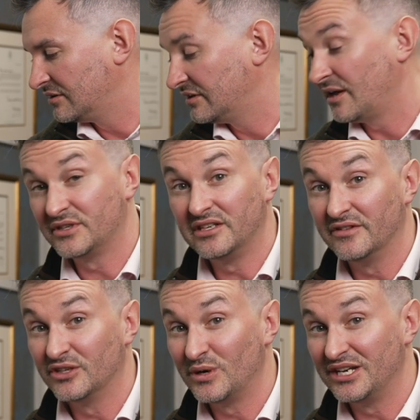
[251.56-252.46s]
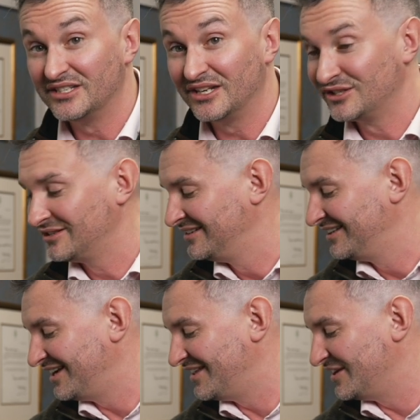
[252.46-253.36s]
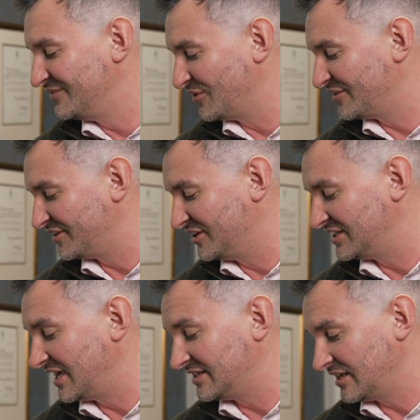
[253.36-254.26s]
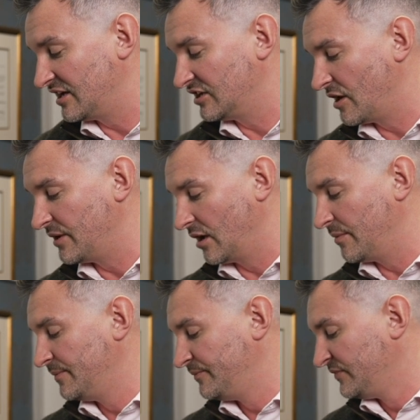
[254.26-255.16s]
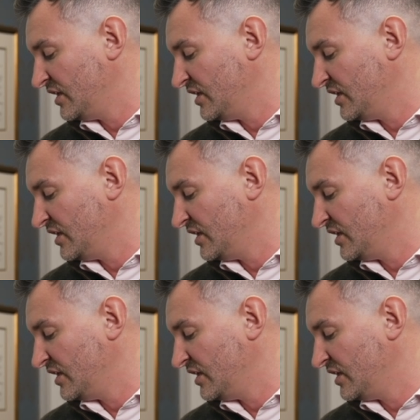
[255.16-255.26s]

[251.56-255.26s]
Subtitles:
that was even the 26, and then you've got the 38 and going up.